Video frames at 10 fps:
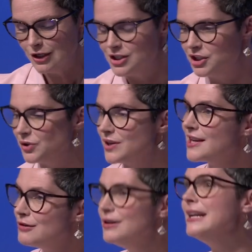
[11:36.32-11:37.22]
to join us.
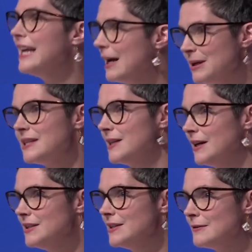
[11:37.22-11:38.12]
I really am
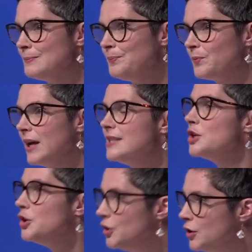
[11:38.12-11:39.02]
excited. It's a
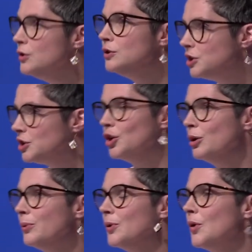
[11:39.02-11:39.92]
huge
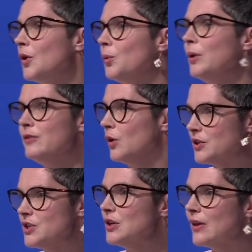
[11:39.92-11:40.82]
job we've got
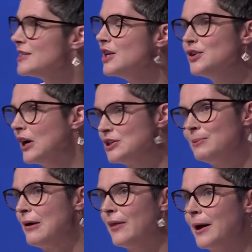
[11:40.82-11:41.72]
to do. There's no doubt
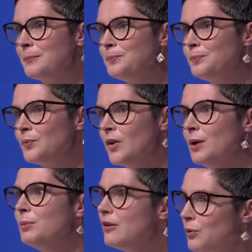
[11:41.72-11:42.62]
about that.
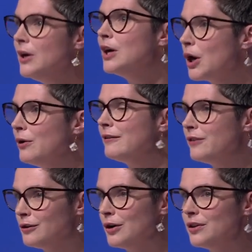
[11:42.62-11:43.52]
But if we are going for
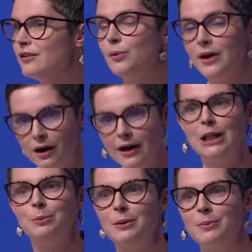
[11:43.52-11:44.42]
growth, if we are
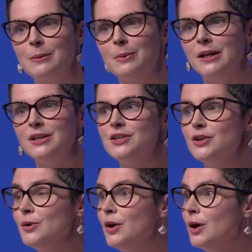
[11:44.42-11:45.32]
helping people
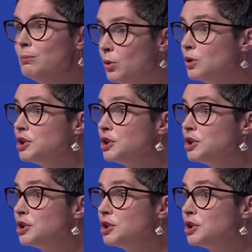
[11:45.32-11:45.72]
into more